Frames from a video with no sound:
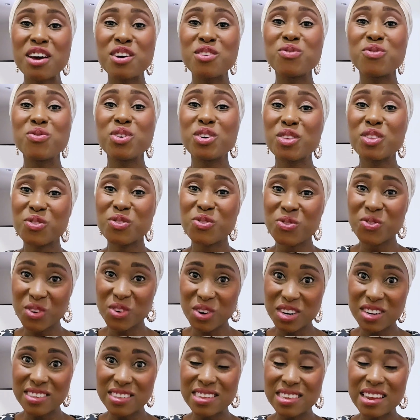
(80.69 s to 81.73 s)
for the
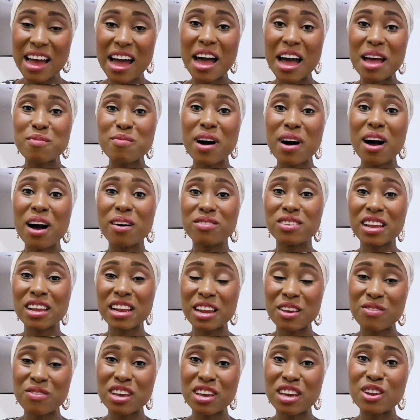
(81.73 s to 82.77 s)
first time after
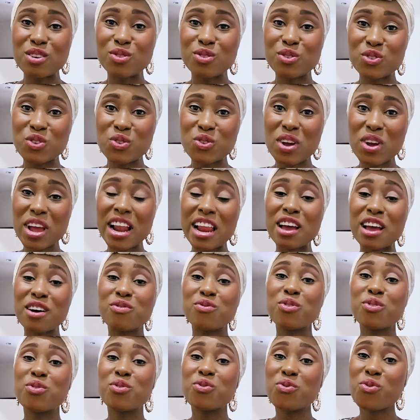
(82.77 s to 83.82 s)
living in Australia
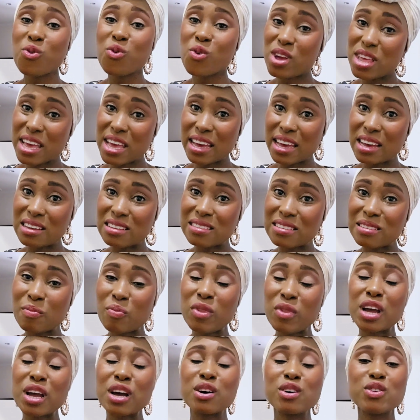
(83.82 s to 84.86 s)
for 4 years.
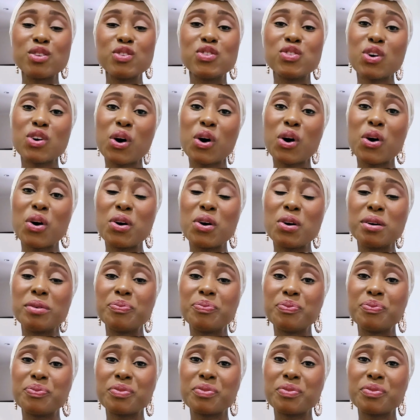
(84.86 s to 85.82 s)
So